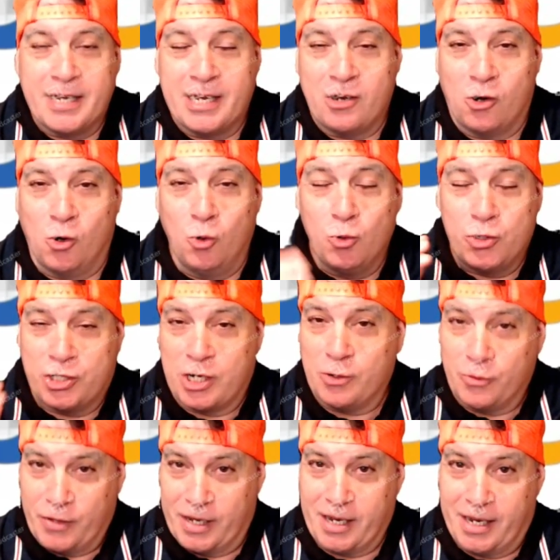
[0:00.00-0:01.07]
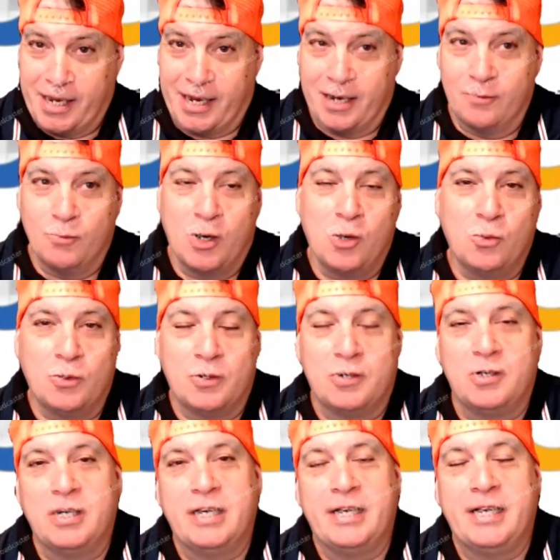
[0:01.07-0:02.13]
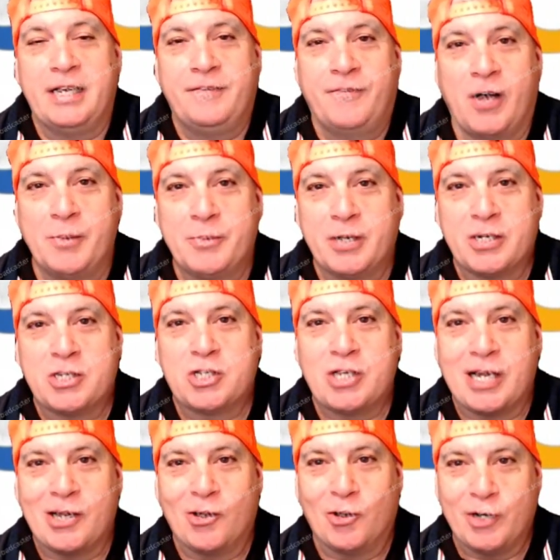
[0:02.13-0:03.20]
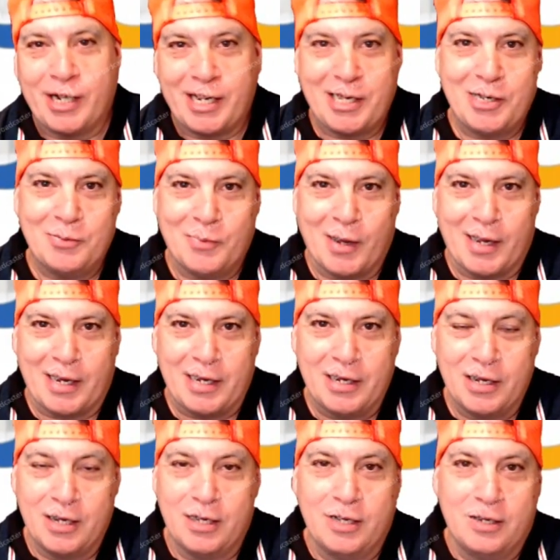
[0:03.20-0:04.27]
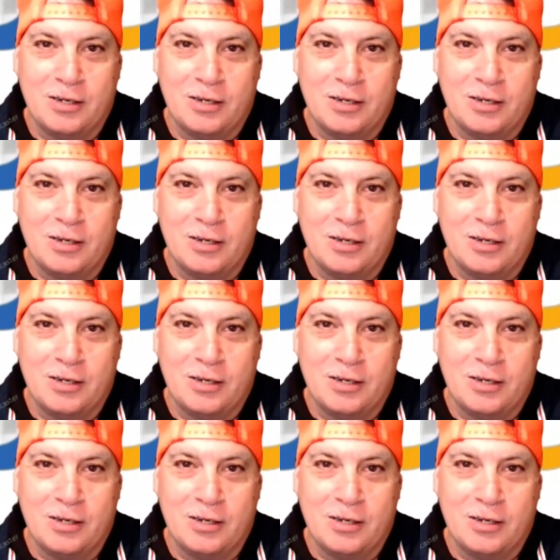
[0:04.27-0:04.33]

Now, you're also thinking, well, if I'm going to sell it on eBay,